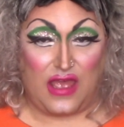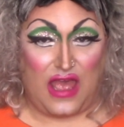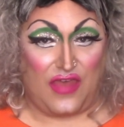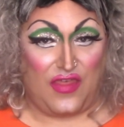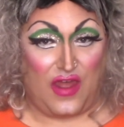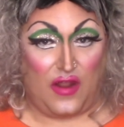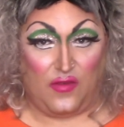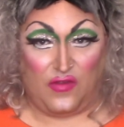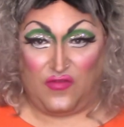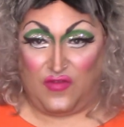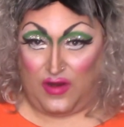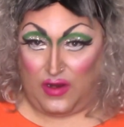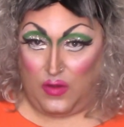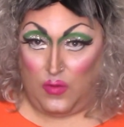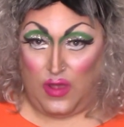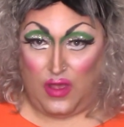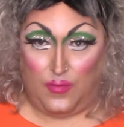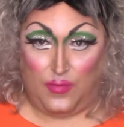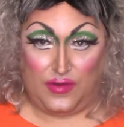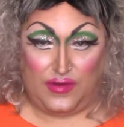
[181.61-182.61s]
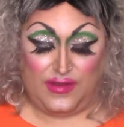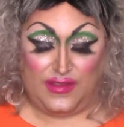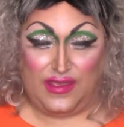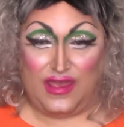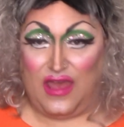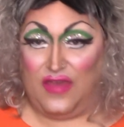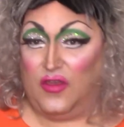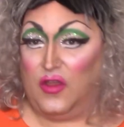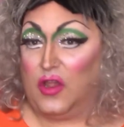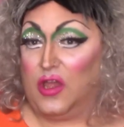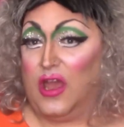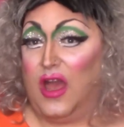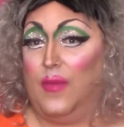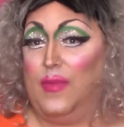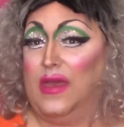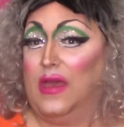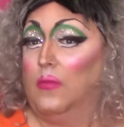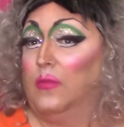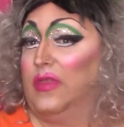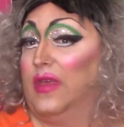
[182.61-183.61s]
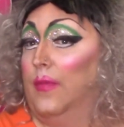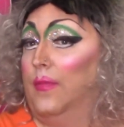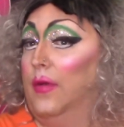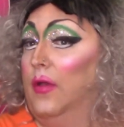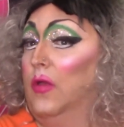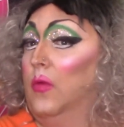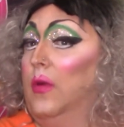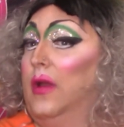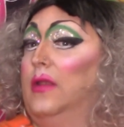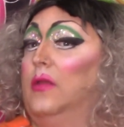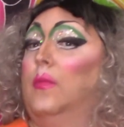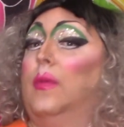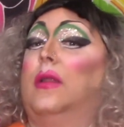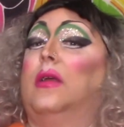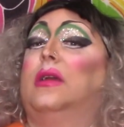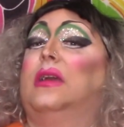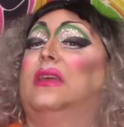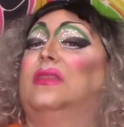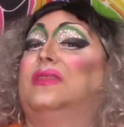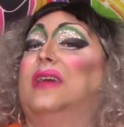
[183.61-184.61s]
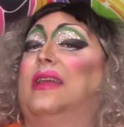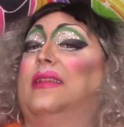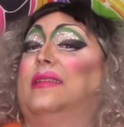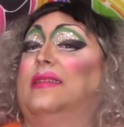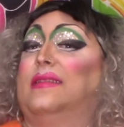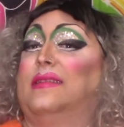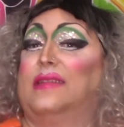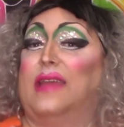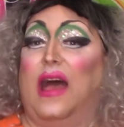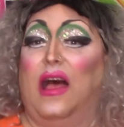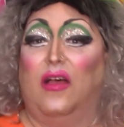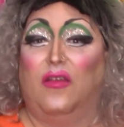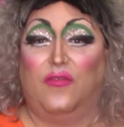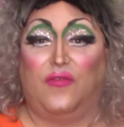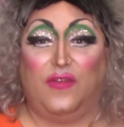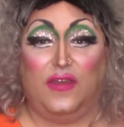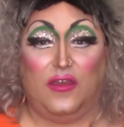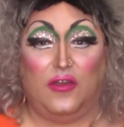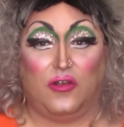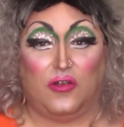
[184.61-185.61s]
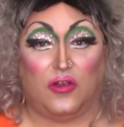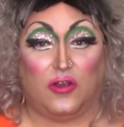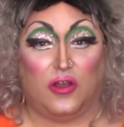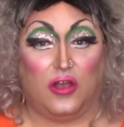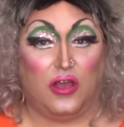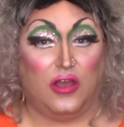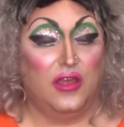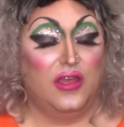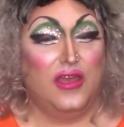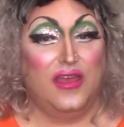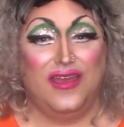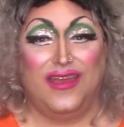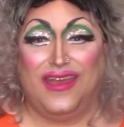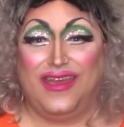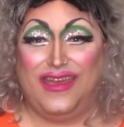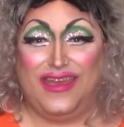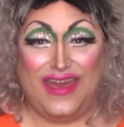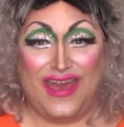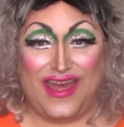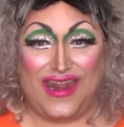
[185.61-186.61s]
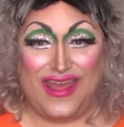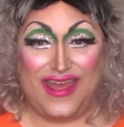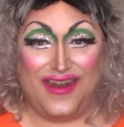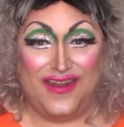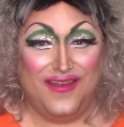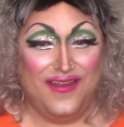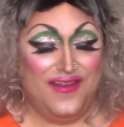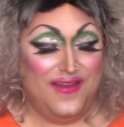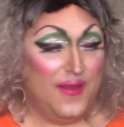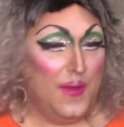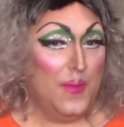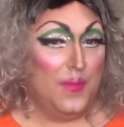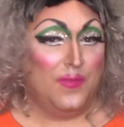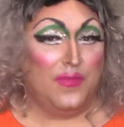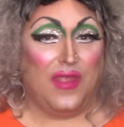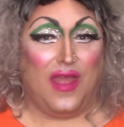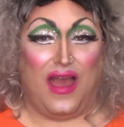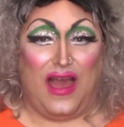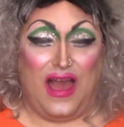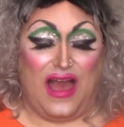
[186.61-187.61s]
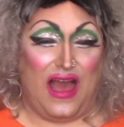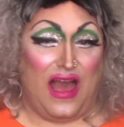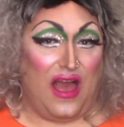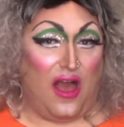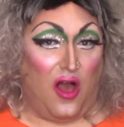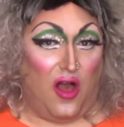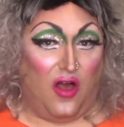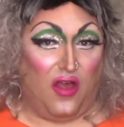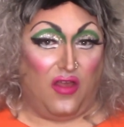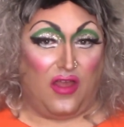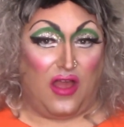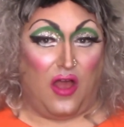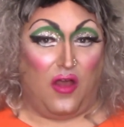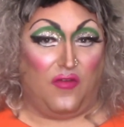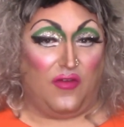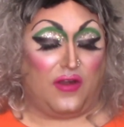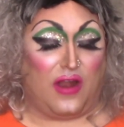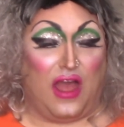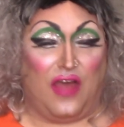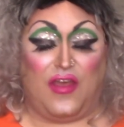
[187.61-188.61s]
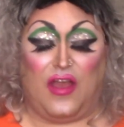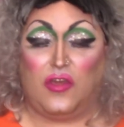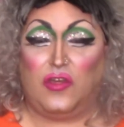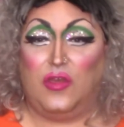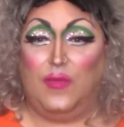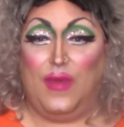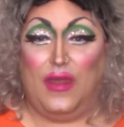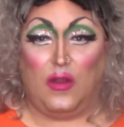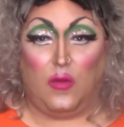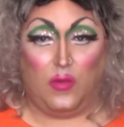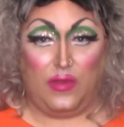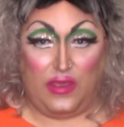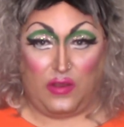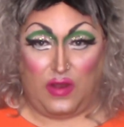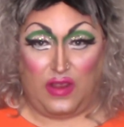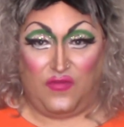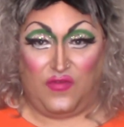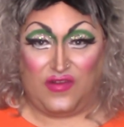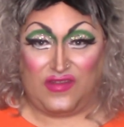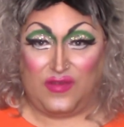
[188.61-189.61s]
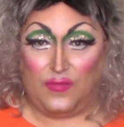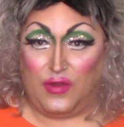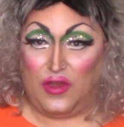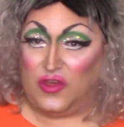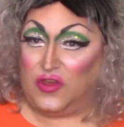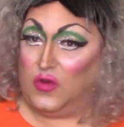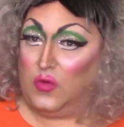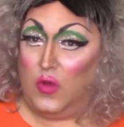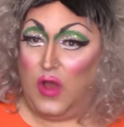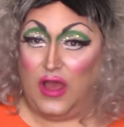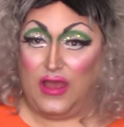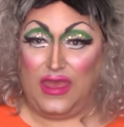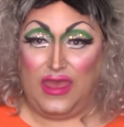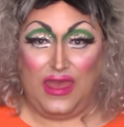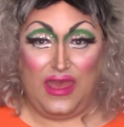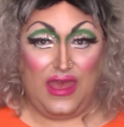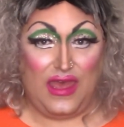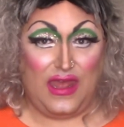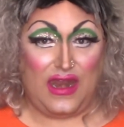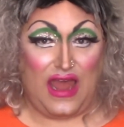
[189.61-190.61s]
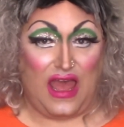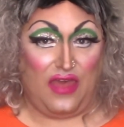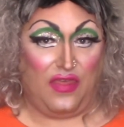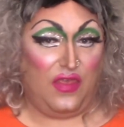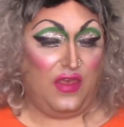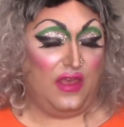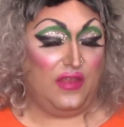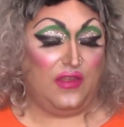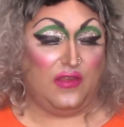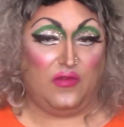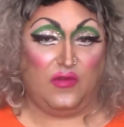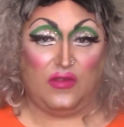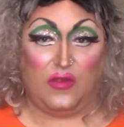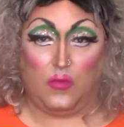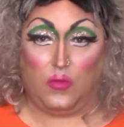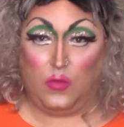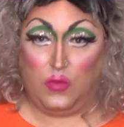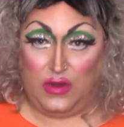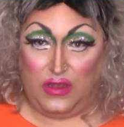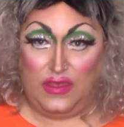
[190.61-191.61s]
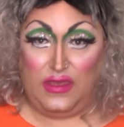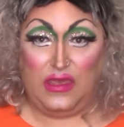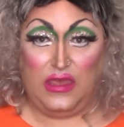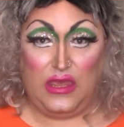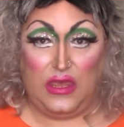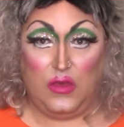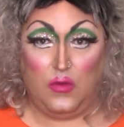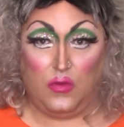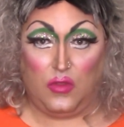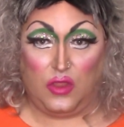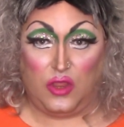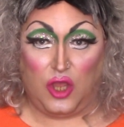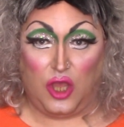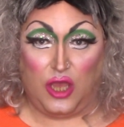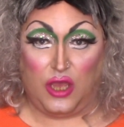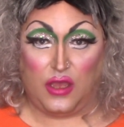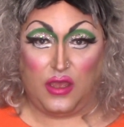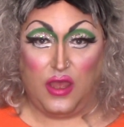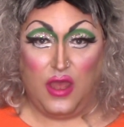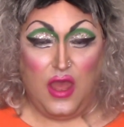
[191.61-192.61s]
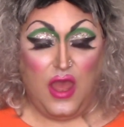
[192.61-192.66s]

I thought it was very well put together. Coming in with that Polaroid, you better get that selfie, girl. Get it. Overall, I thought she made a really great first impression walking in. I think this was a really cute look.